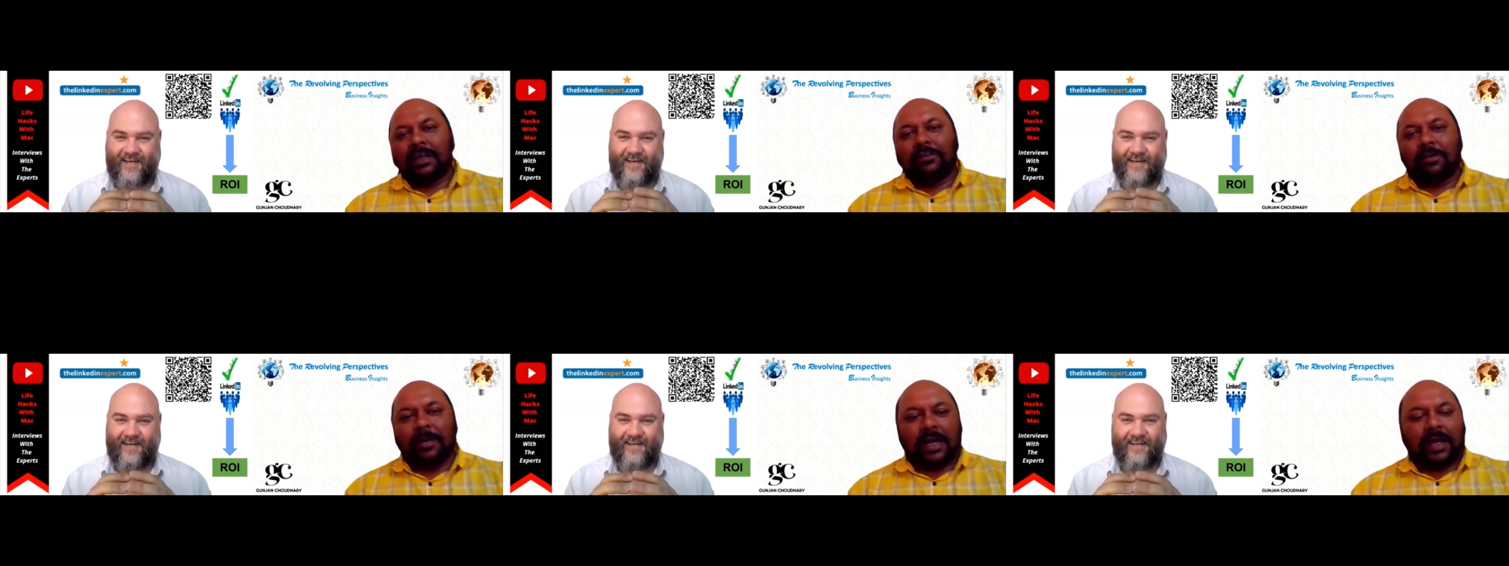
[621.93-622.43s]
Speaker 1: So
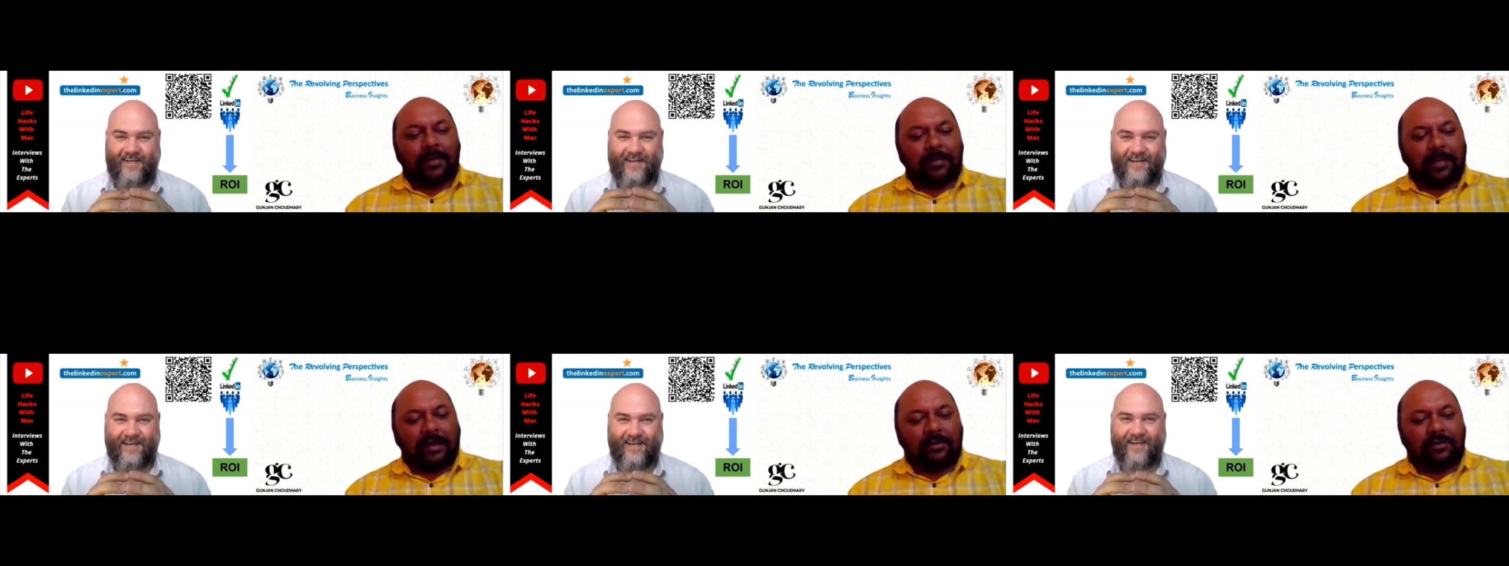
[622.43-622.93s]
Mac, coming
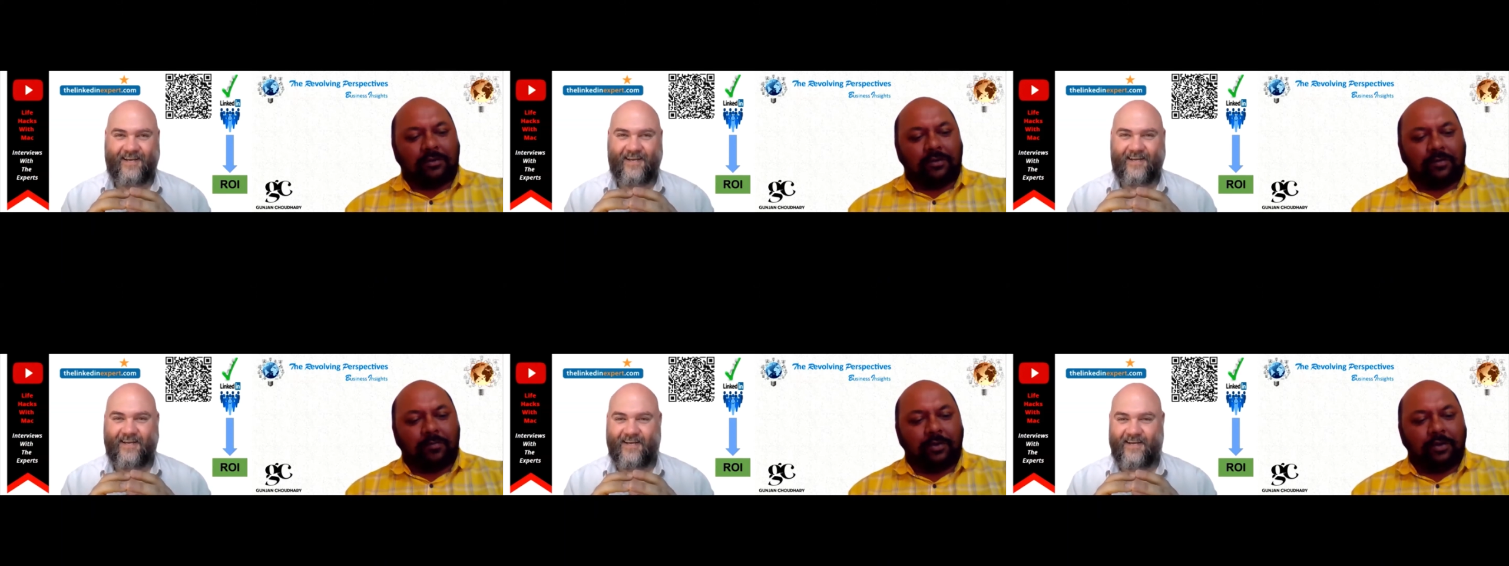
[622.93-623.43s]
back
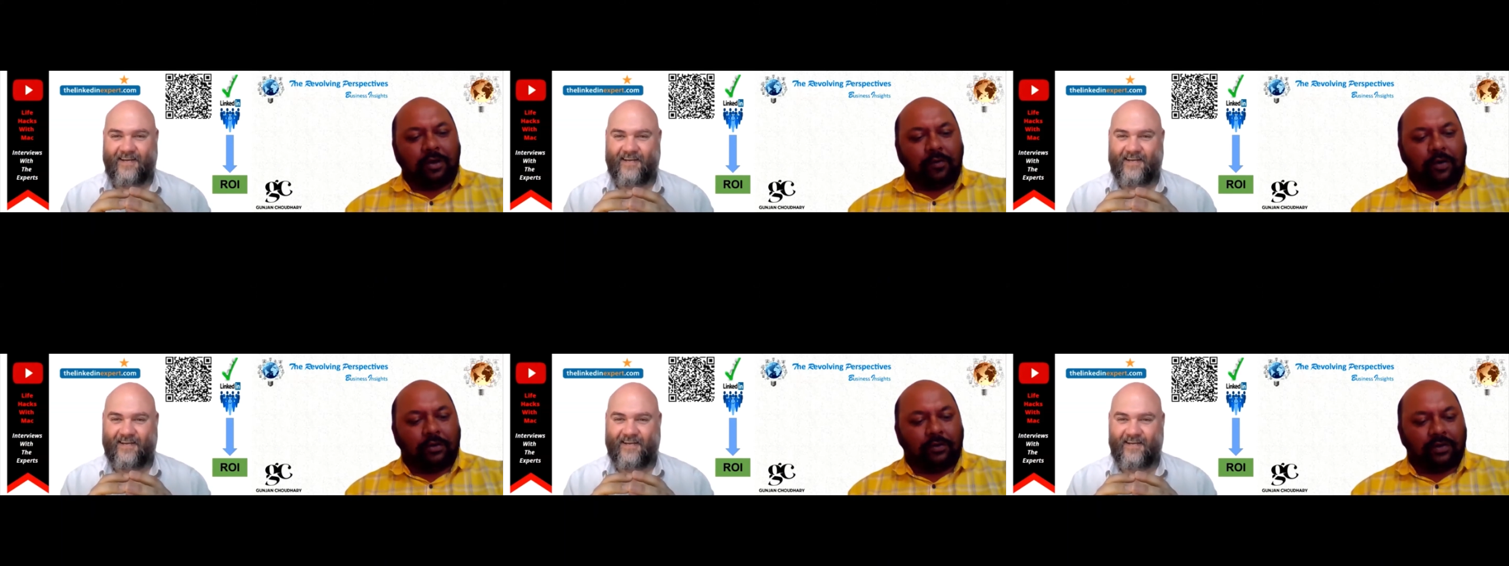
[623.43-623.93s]
to you know
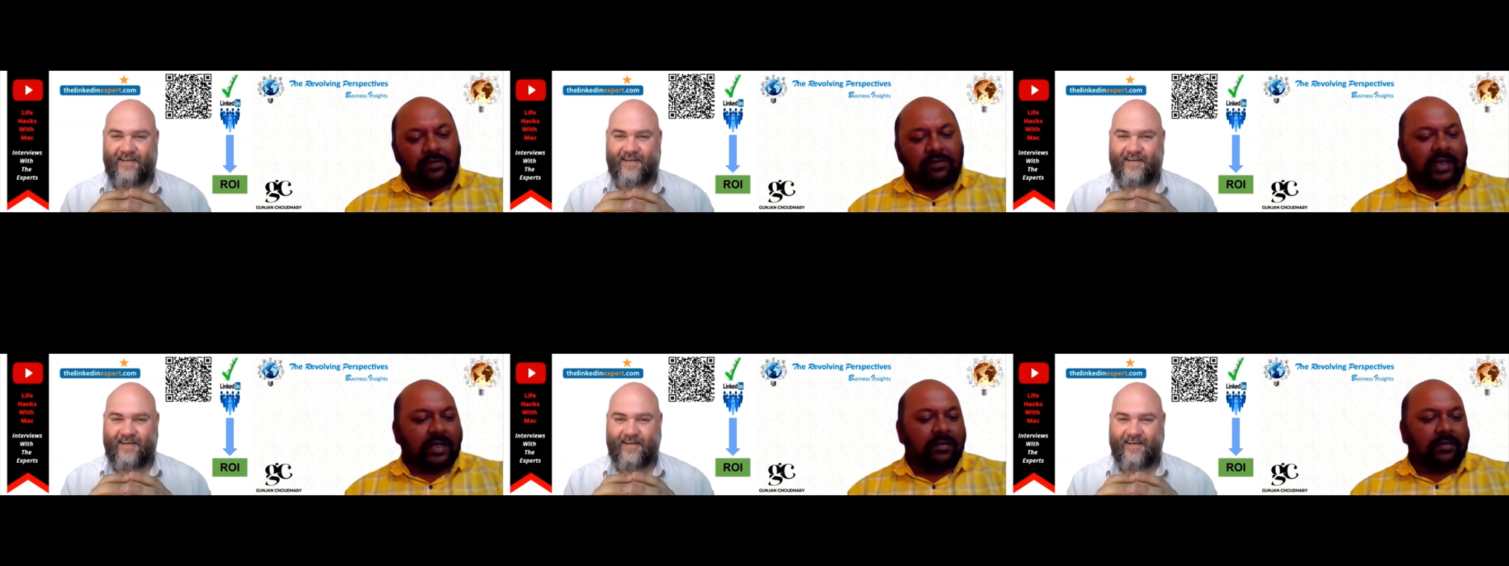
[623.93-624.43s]
what you just said.